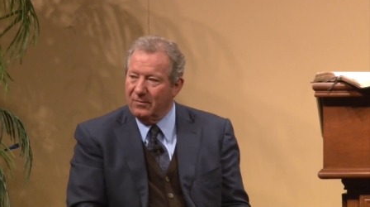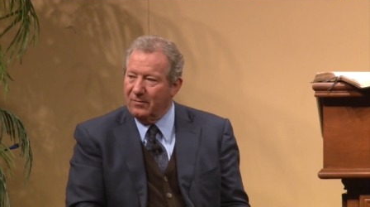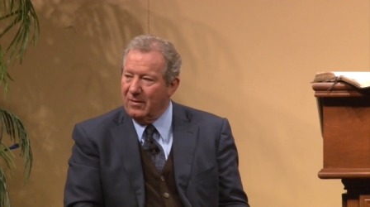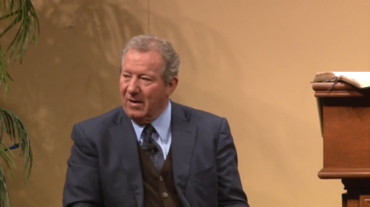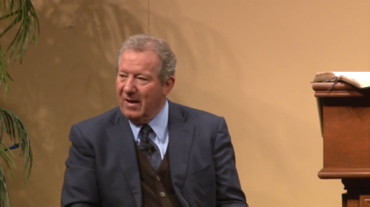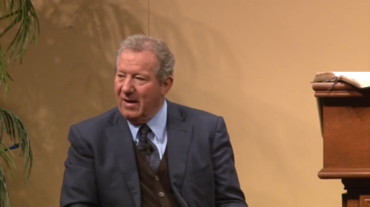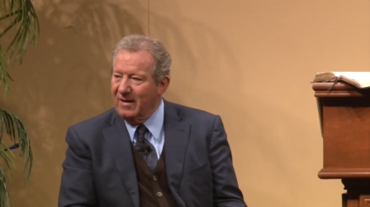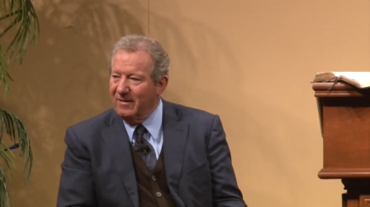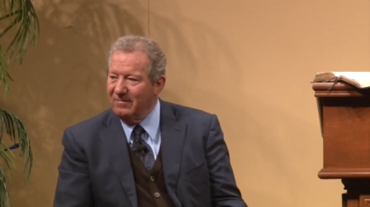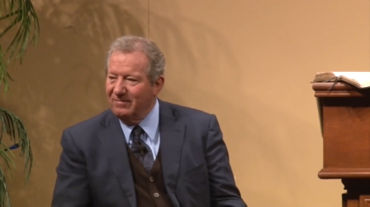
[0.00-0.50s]

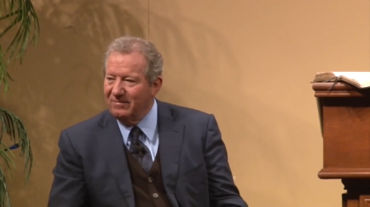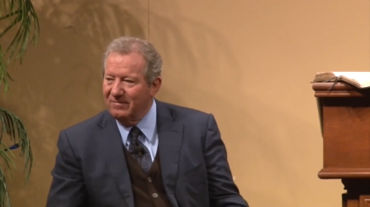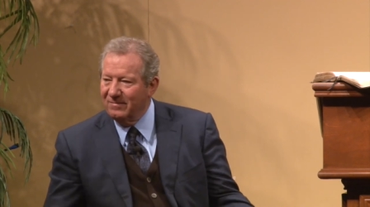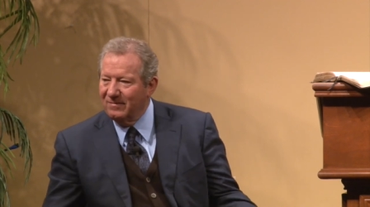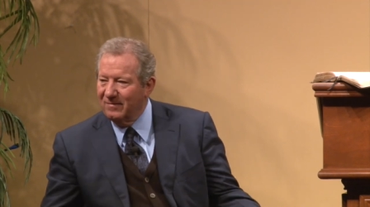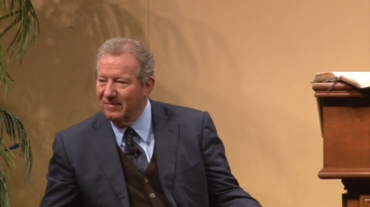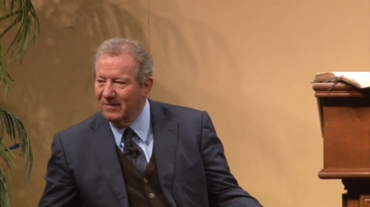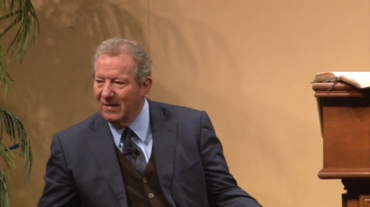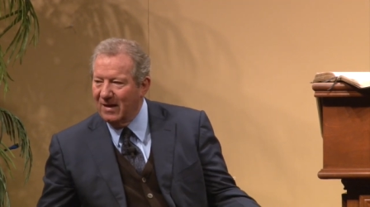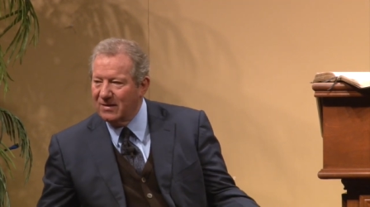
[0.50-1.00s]
Right?
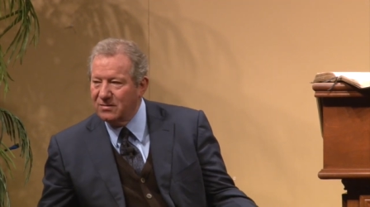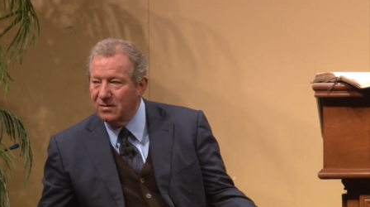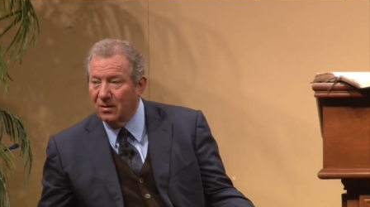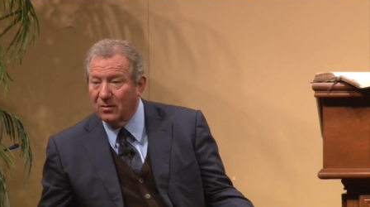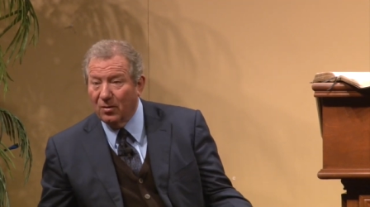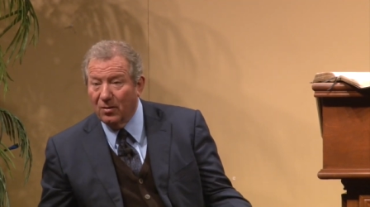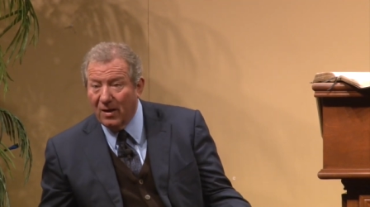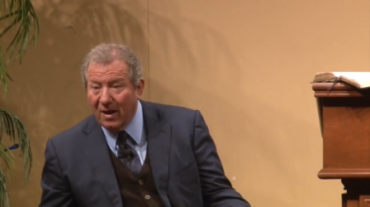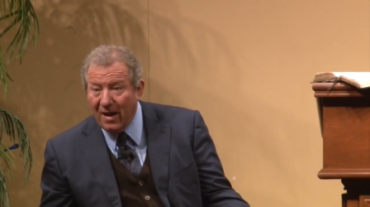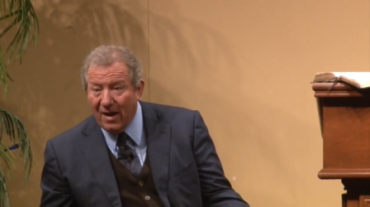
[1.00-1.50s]
That's
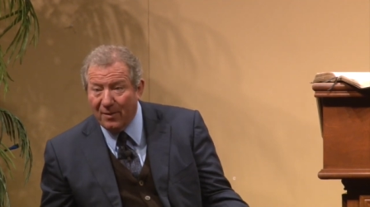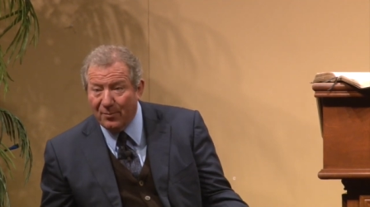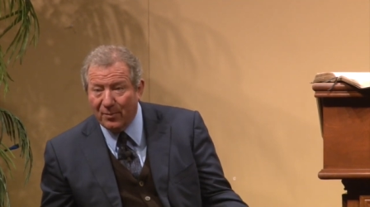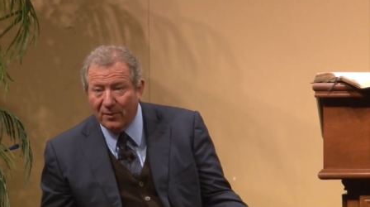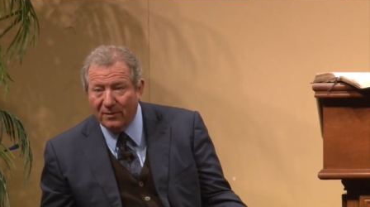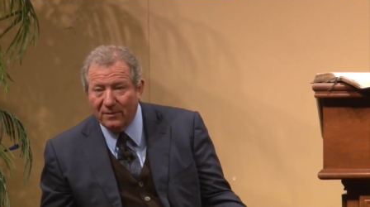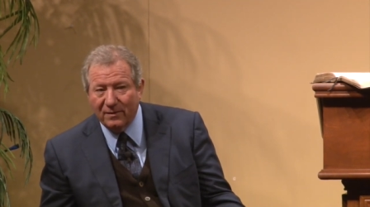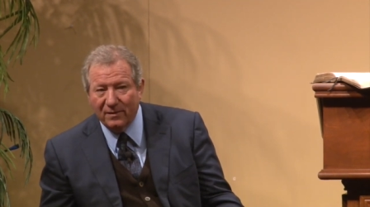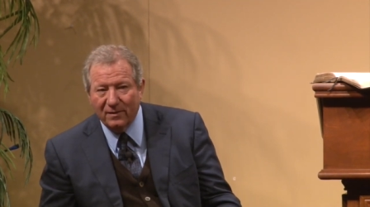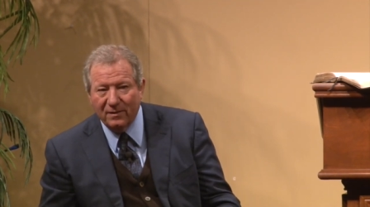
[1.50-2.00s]
not going to
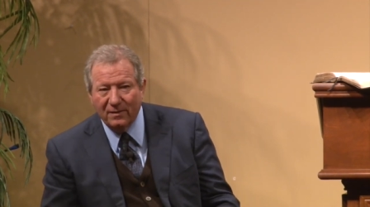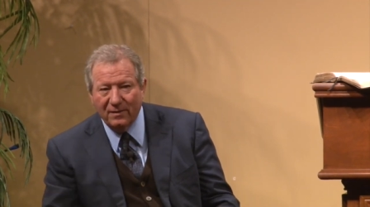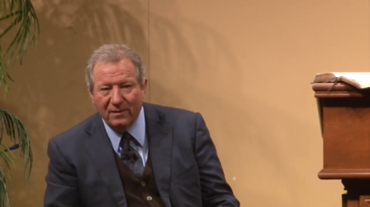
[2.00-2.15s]
happen.